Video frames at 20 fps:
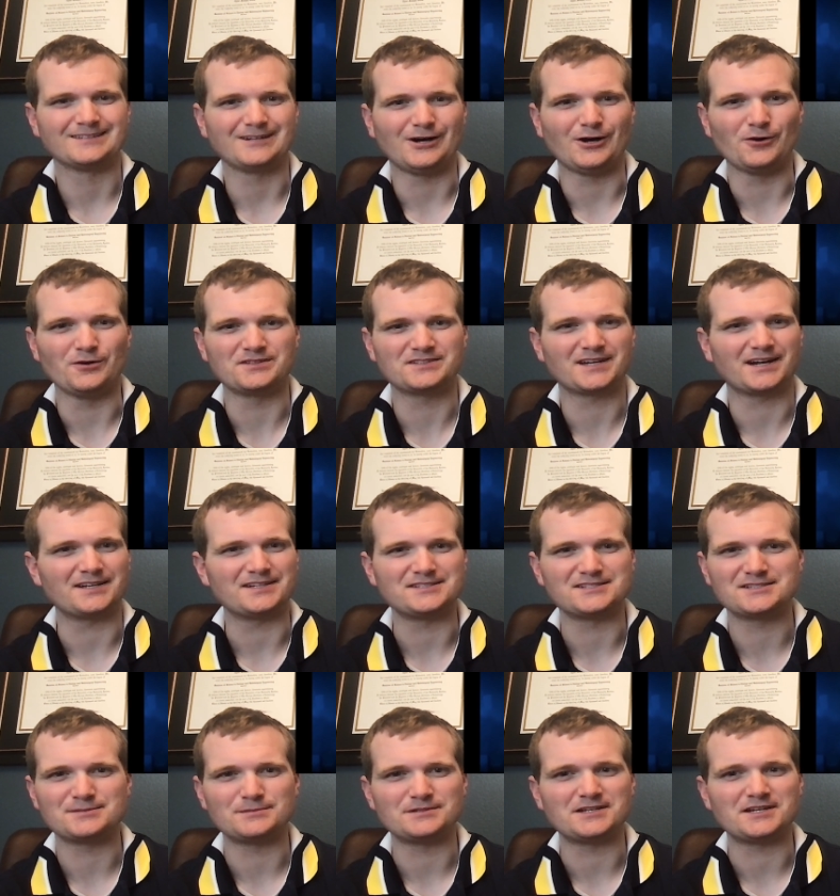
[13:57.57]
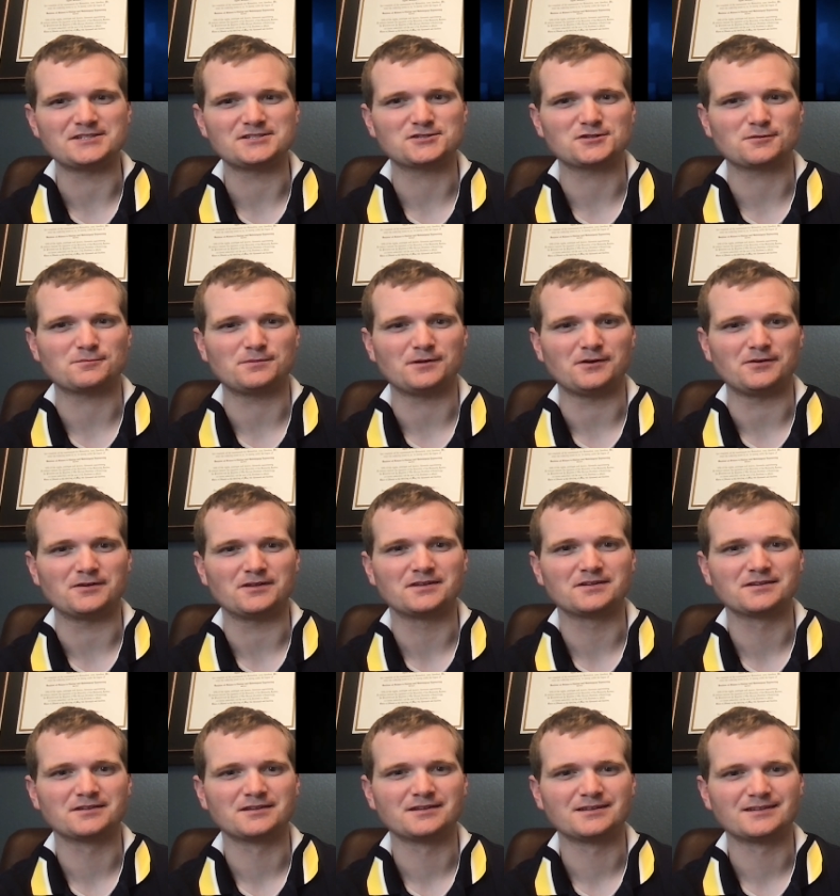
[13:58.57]
Always got to intimidate your
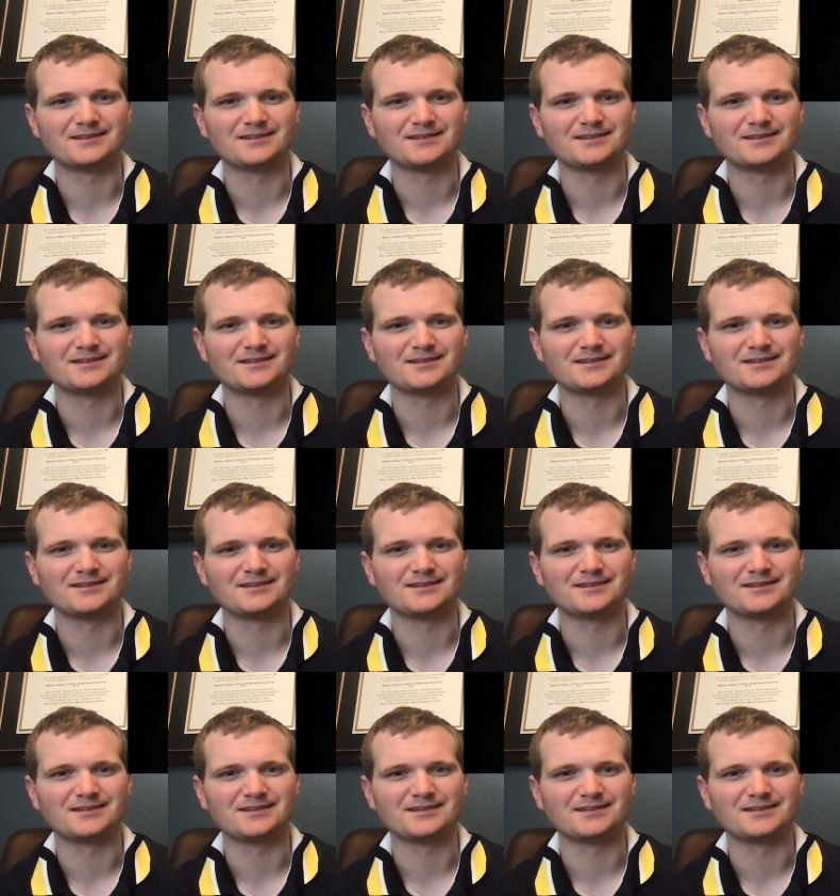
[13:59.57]
opponents.